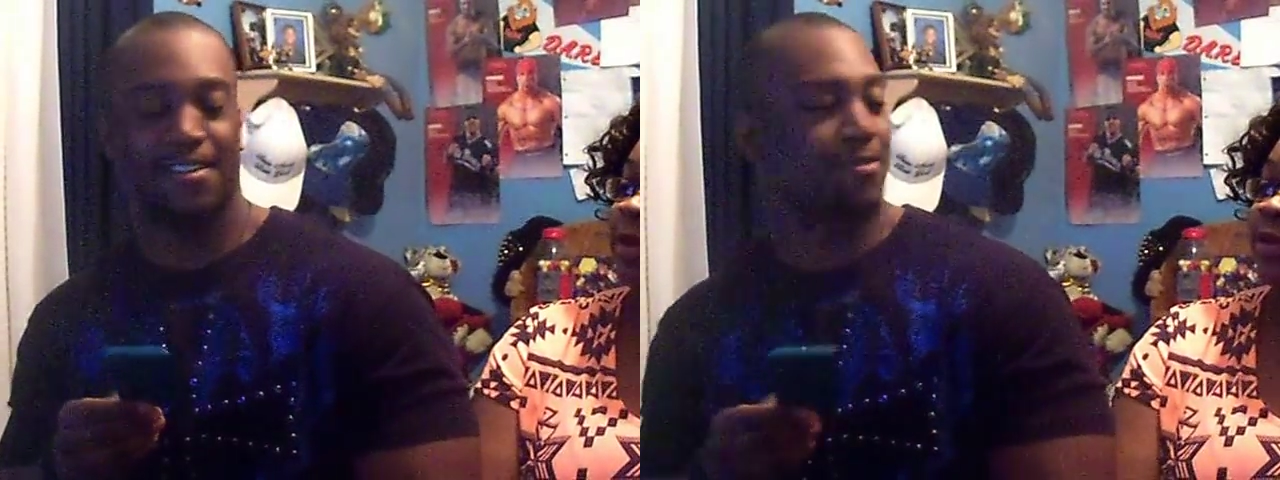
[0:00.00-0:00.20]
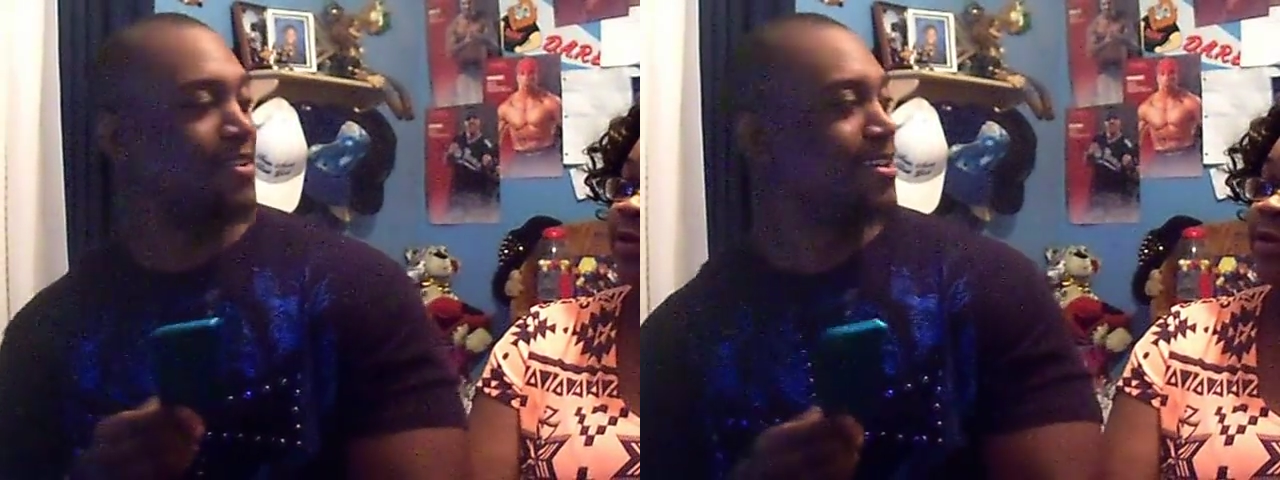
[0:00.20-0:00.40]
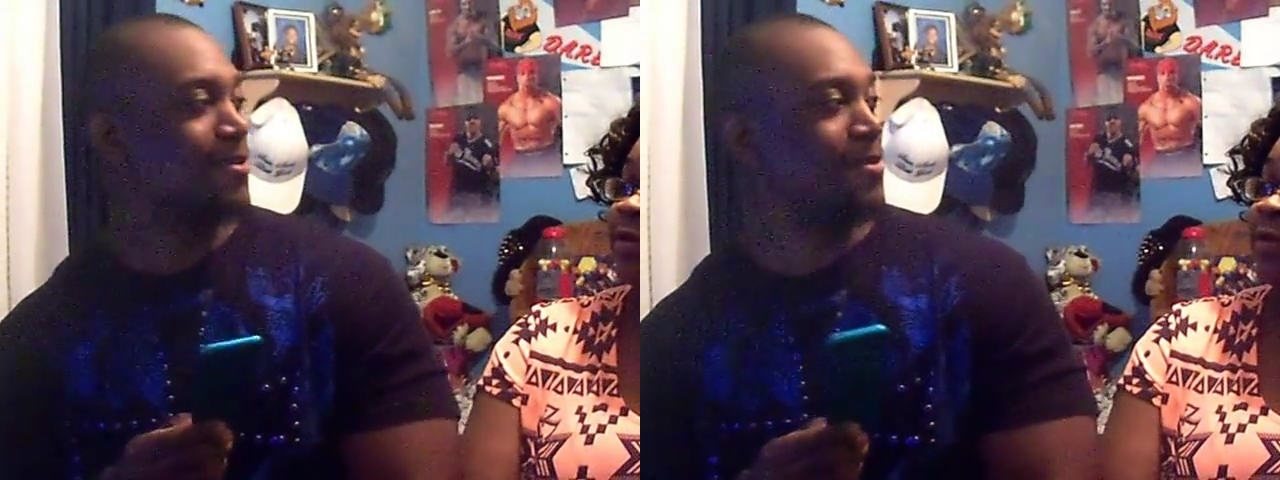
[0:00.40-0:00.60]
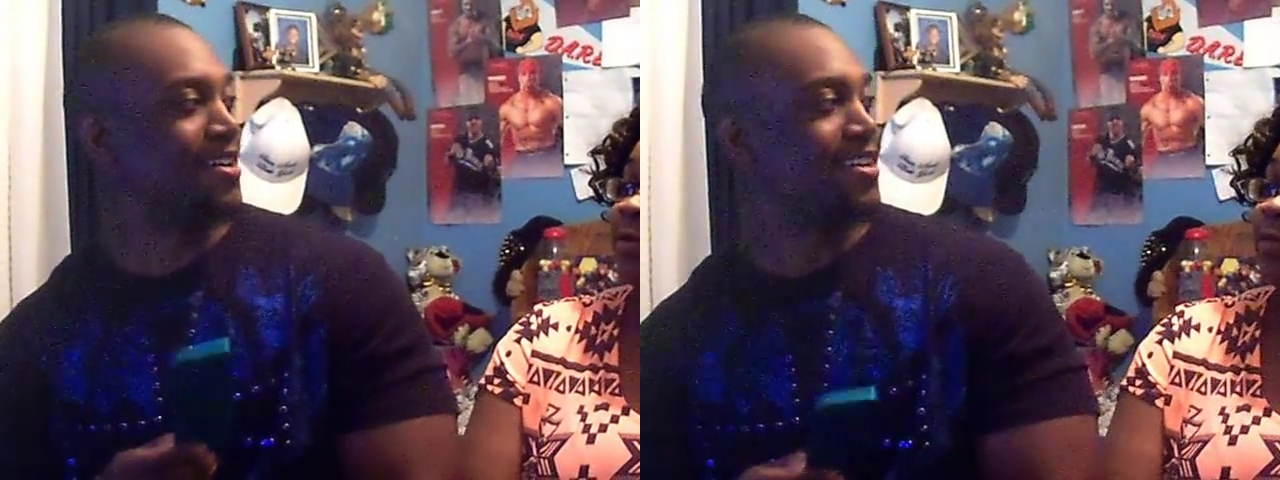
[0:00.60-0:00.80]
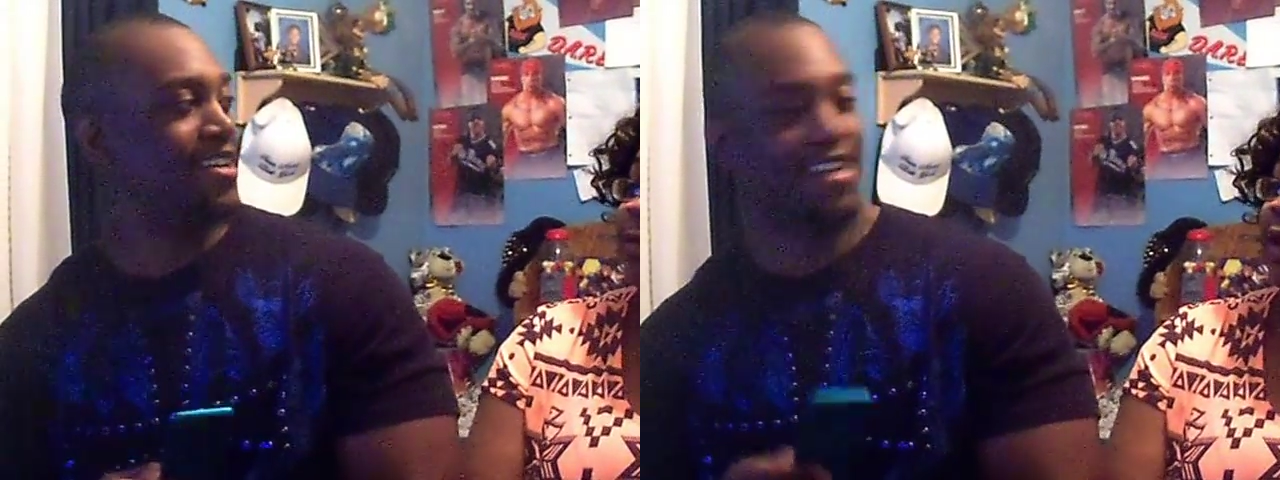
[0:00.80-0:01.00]
a fan,
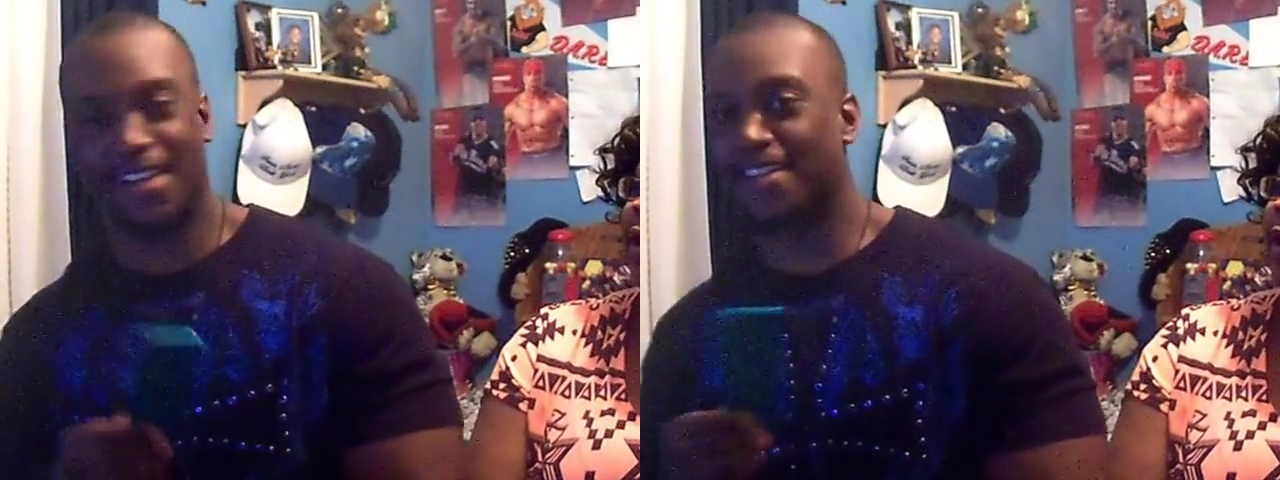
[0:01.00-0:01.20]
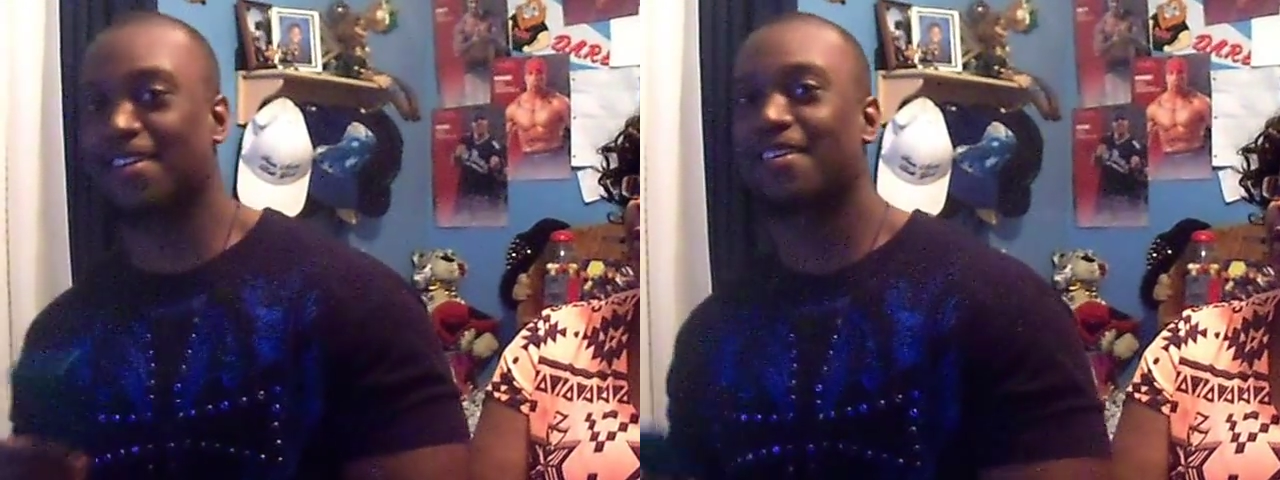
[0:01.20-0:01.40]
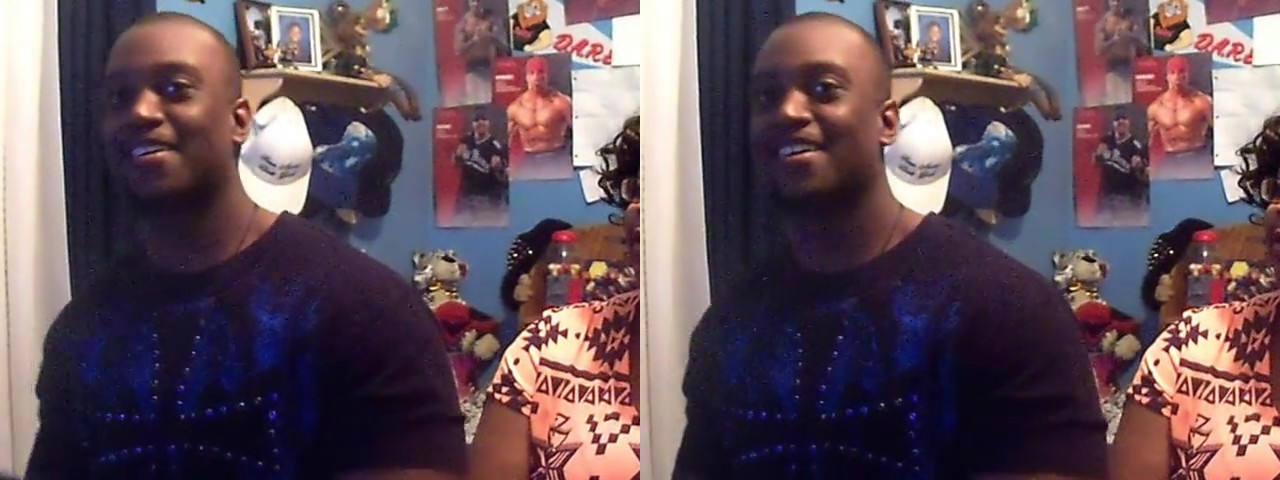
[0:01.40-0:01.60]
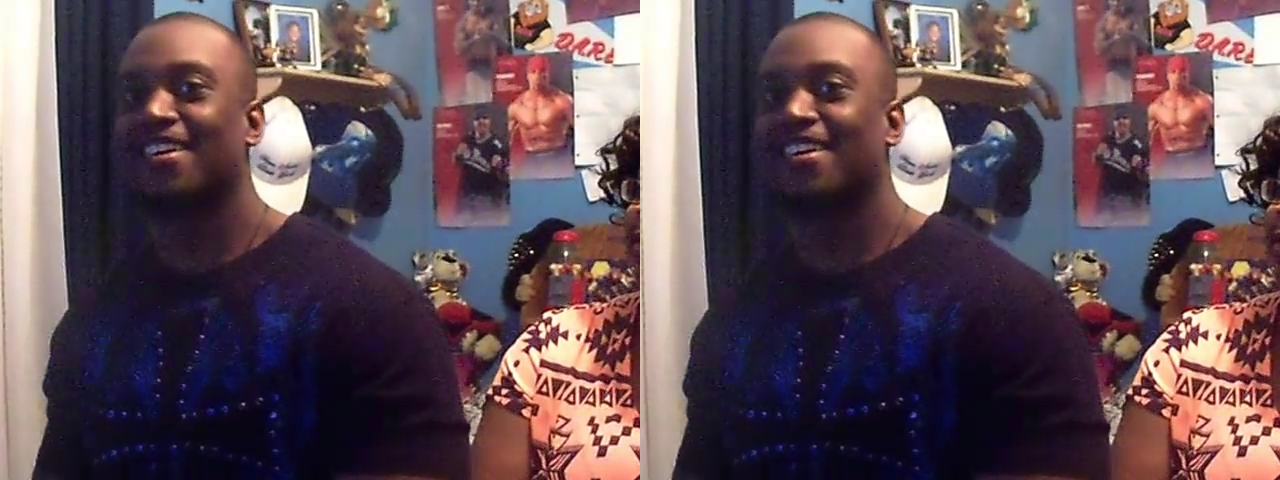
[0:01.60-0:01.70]
man. Me and him.